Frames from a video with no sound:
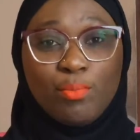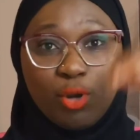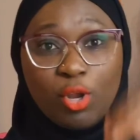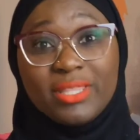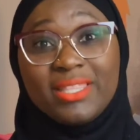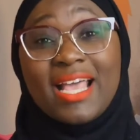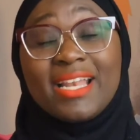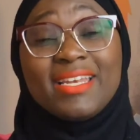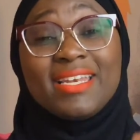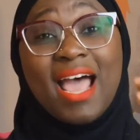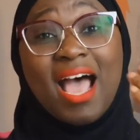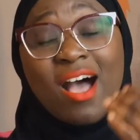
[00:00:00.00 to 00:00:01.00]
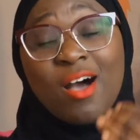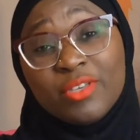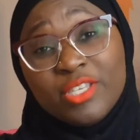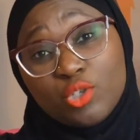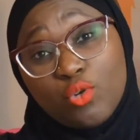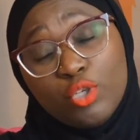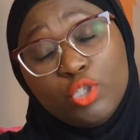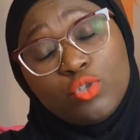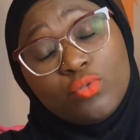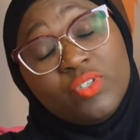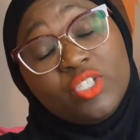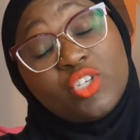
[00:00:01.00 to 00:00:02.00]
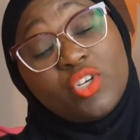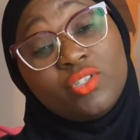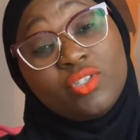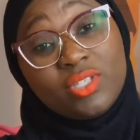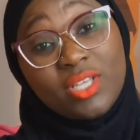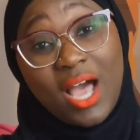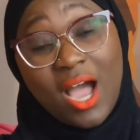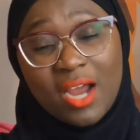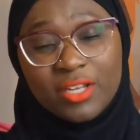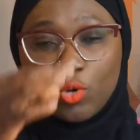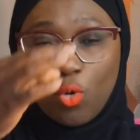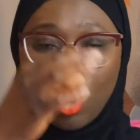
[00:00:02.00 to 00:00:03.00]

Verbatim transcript: the blood that now is going to return to the heart.